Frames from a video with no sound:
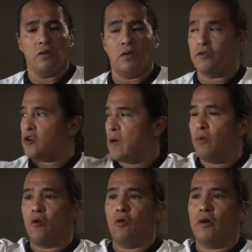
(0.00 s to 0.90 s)
the
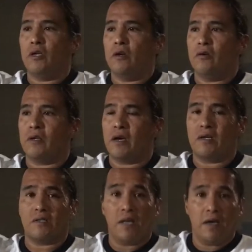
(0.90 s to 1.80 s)
tribal court here in
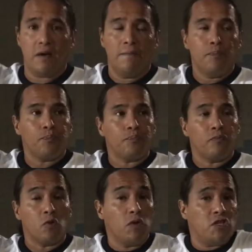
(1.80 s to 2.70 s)
Cass Lake,
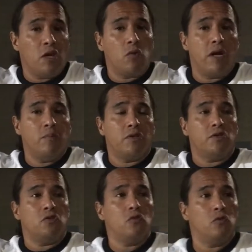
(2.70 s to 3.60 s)
which they were able to
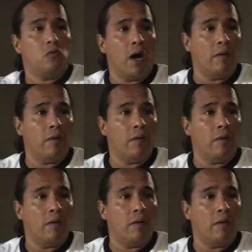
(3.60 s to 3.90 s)
do.